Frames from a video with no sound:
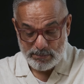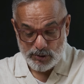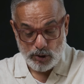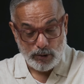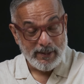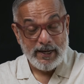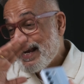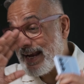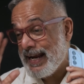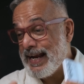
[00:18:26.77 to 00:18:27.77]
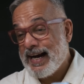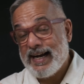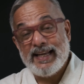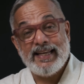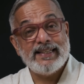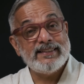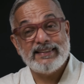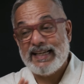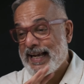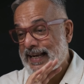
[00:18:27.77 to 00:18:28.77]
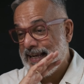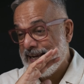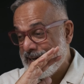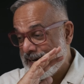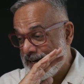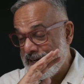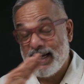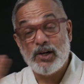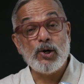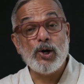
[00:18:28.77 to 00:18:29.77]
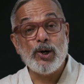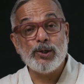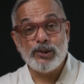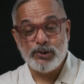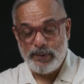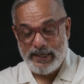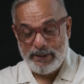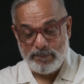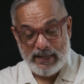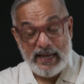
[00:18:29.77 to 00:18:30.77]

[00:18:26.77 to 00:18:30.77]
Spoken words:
So AI and AI all the way.